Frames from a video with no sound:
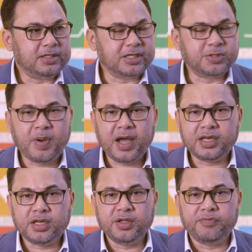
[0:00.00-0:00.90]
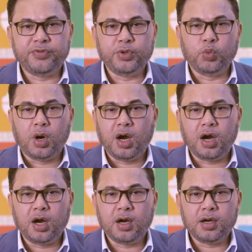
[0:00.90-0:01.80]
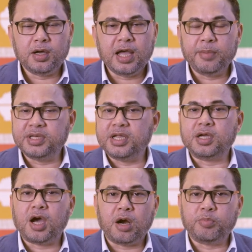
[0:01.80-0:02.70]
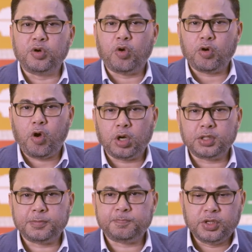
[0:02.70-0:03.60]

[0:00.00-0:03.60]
despite if you are emitting carbon or not.